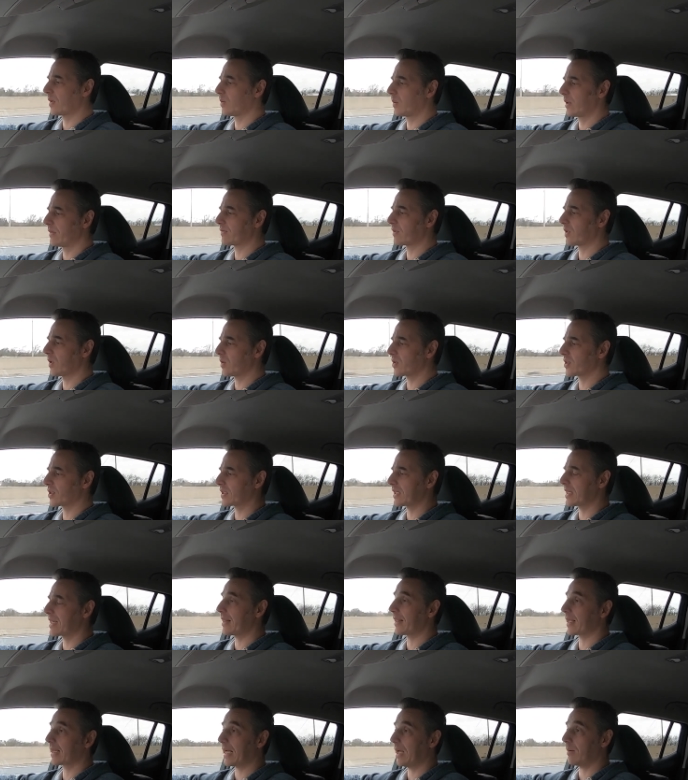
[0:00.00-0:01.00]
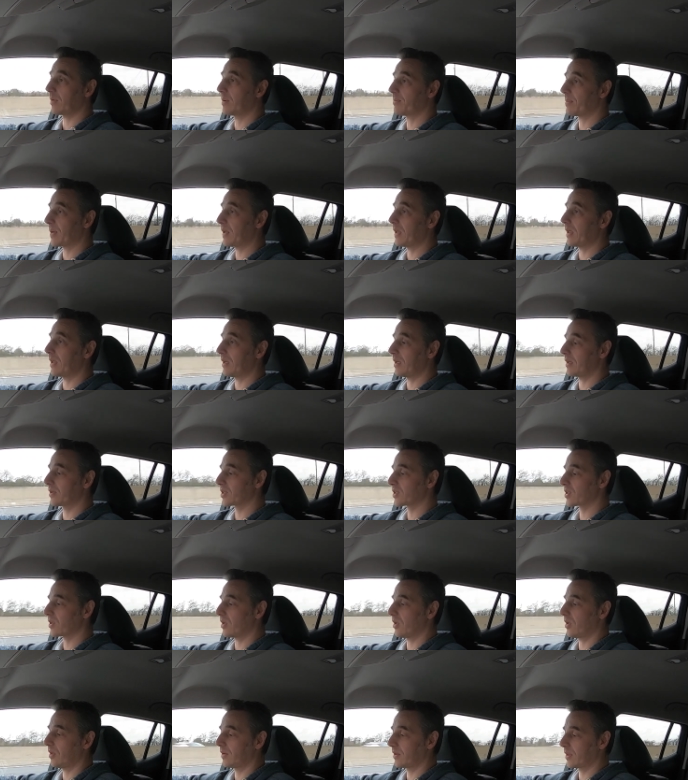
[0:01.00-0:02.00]
we've lost another couple of
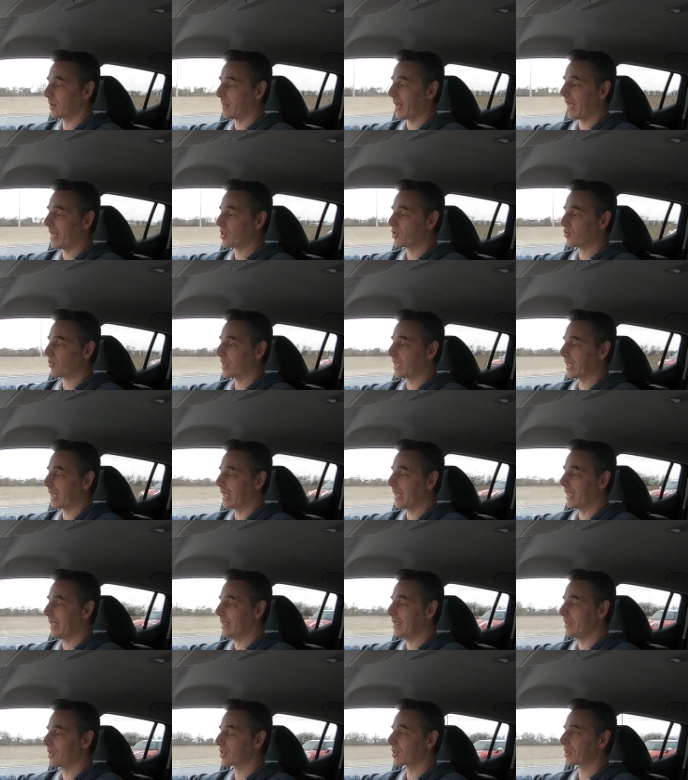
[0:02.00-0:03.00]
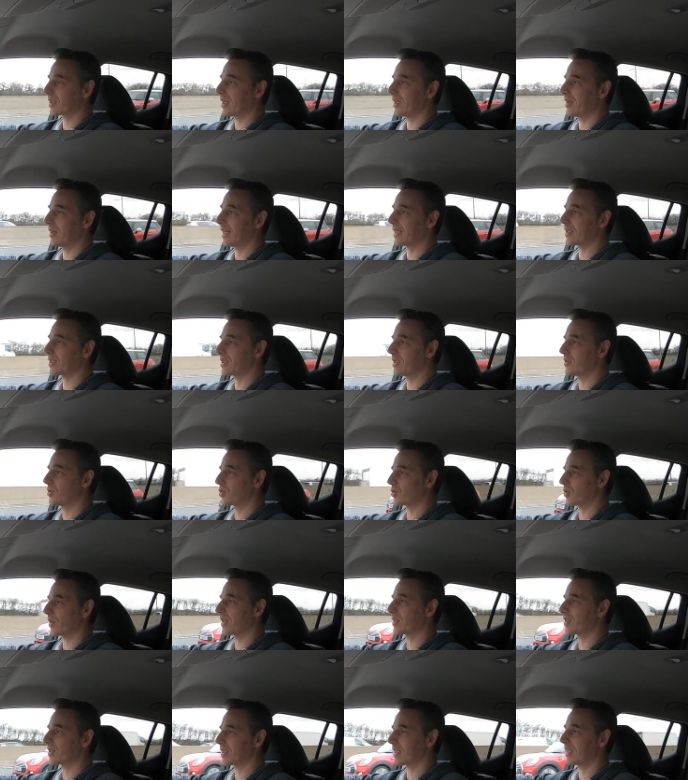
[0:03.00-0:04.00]
bars on the battery gauge, so that's
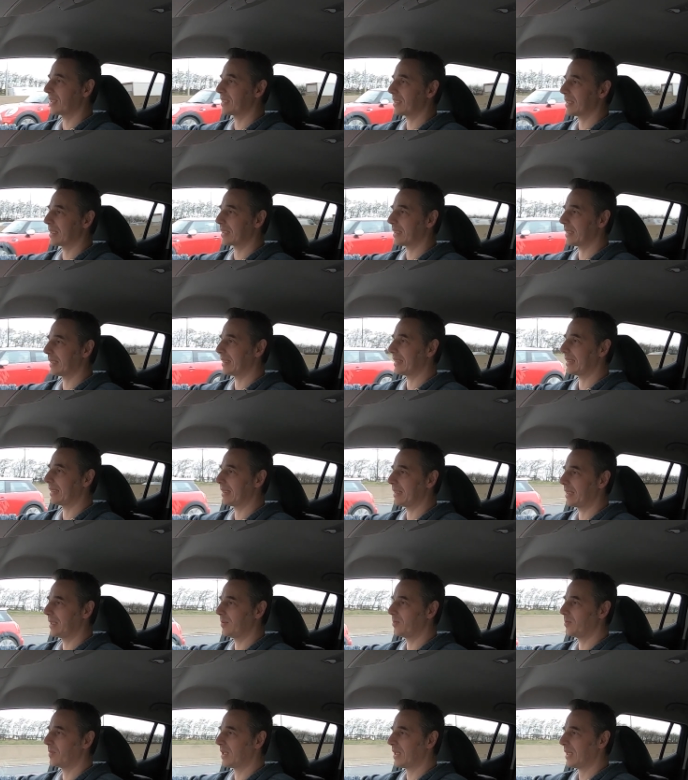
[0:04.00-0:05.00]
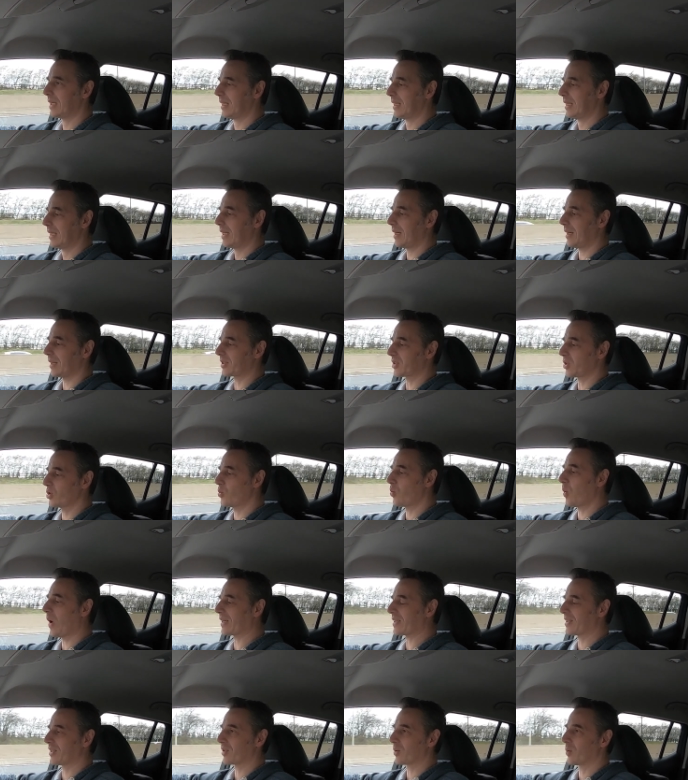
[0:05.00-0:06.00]
interesting. I do
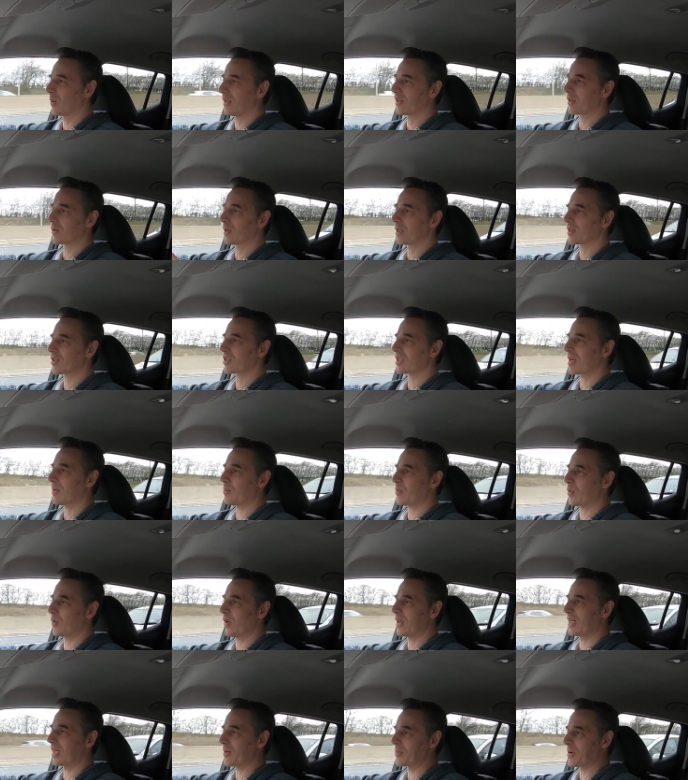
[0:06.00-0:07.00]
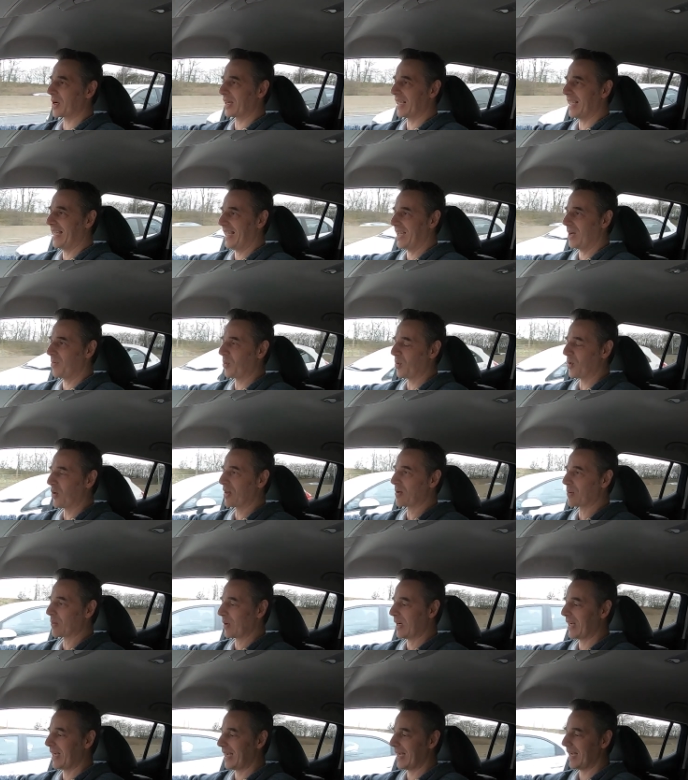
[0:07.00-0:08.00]
wonder whether at some point I'm going to hit a
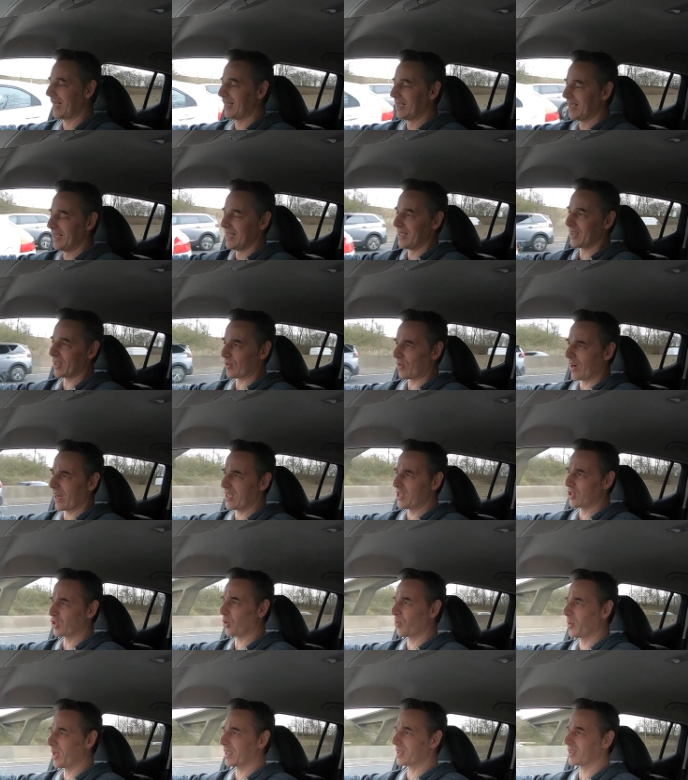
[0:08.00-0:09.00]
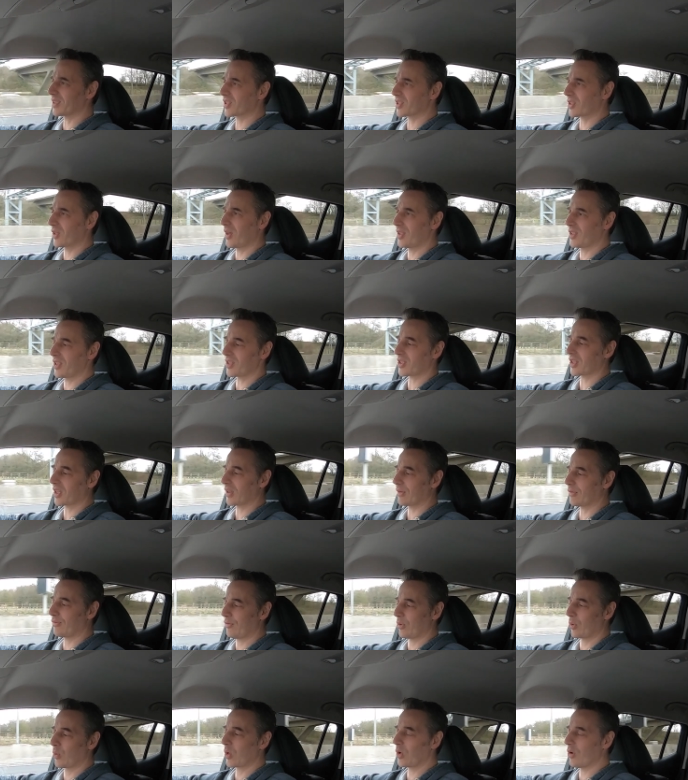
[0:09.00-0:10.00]
point where the rangeometer decides it's going
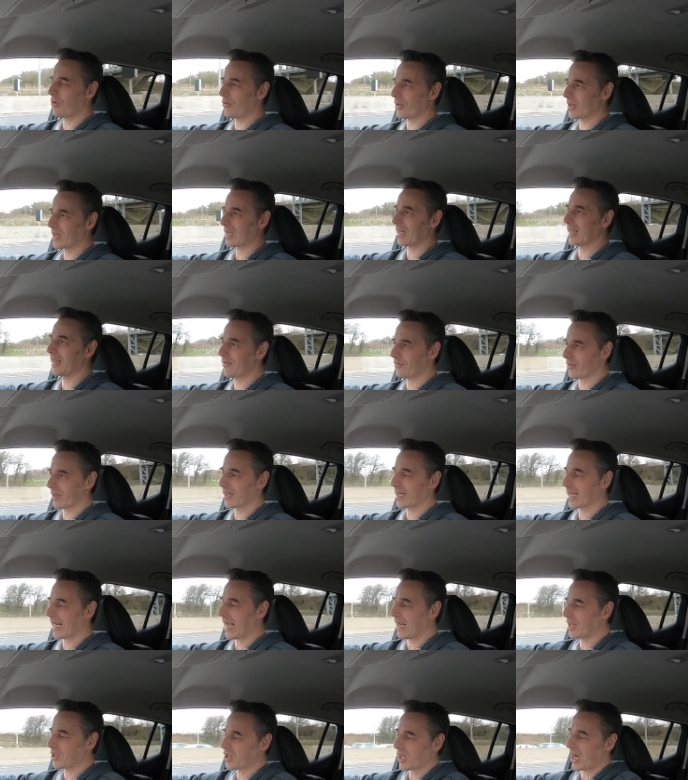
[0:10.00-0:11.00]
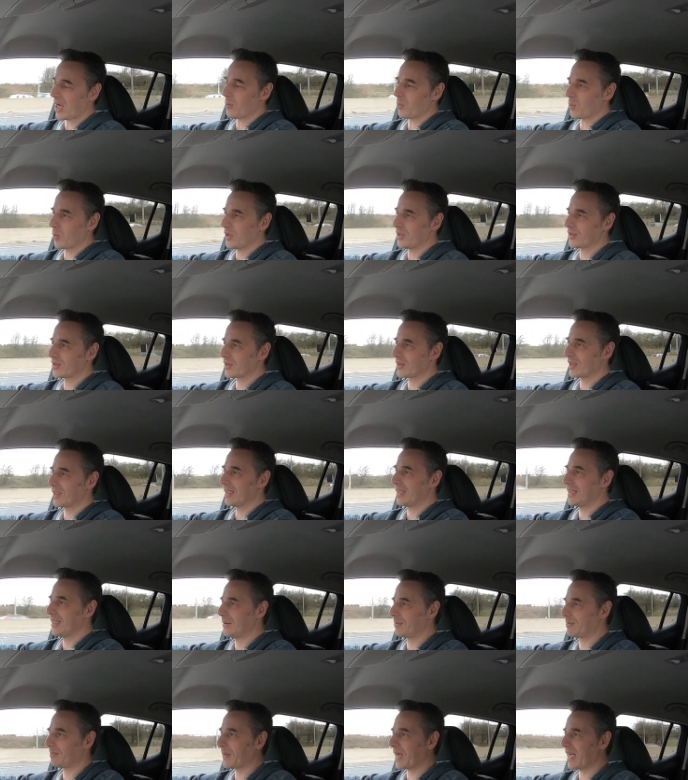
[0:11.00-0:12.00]
to fall off a cliff and catch up with
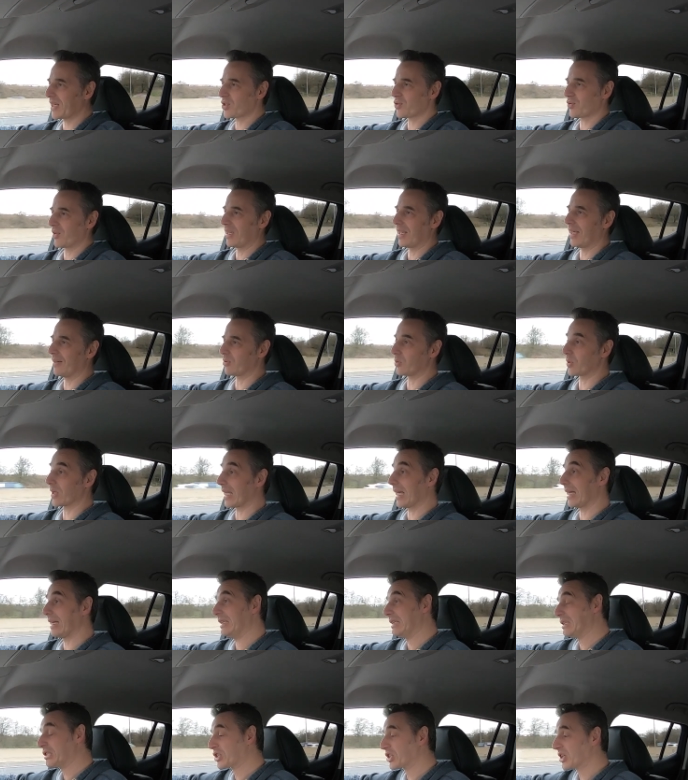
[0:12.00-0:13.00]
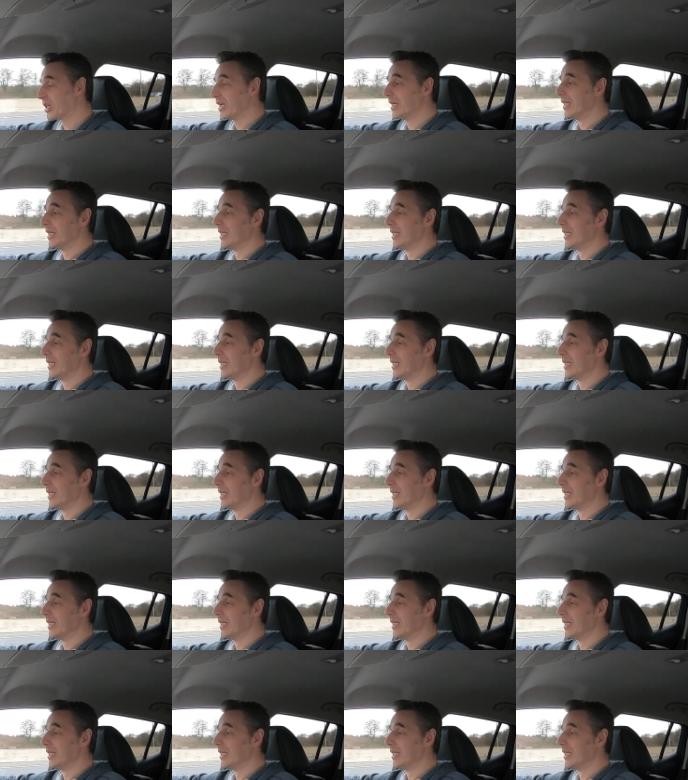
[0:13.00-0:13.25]
the battery level gauge.